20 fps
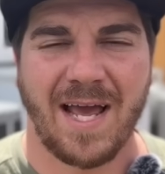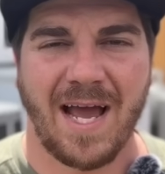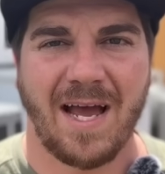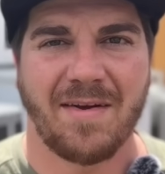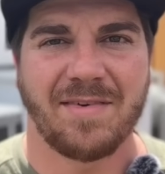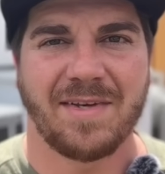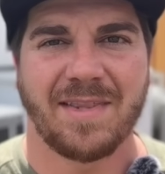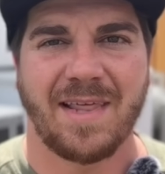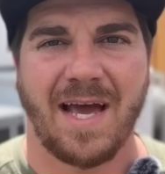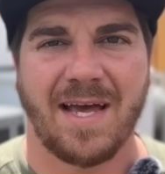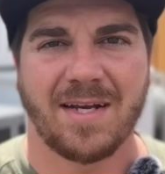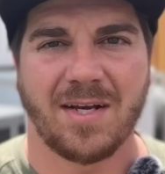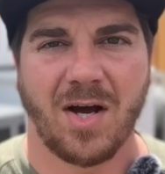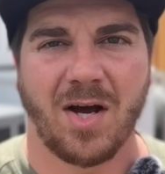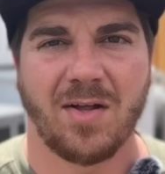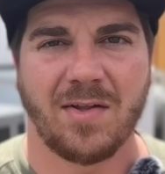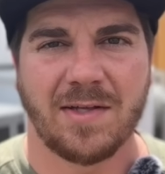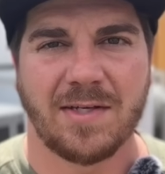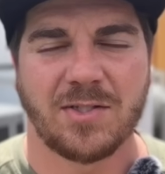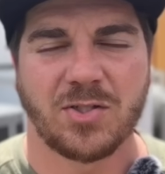having that
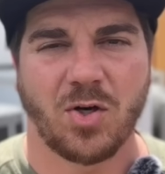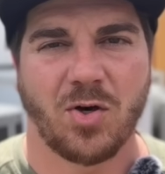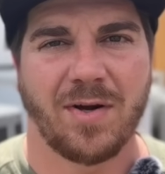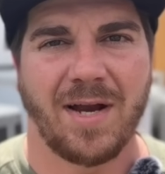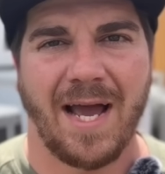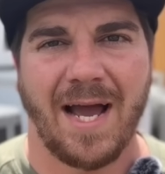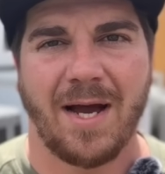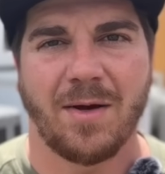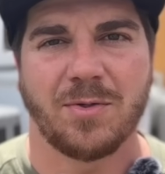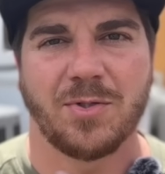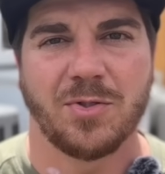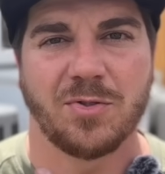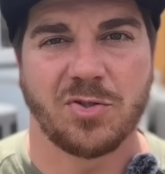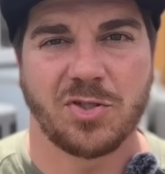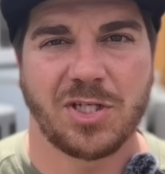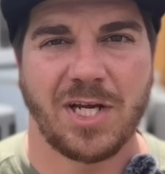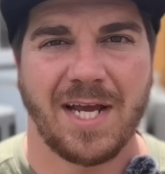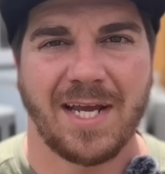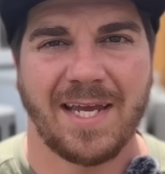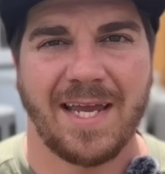knowledge on how to
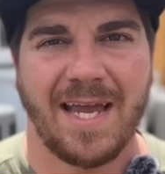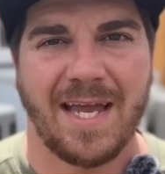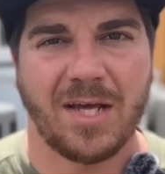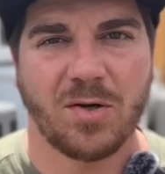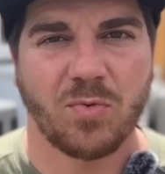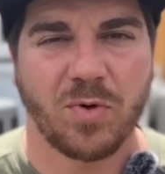check and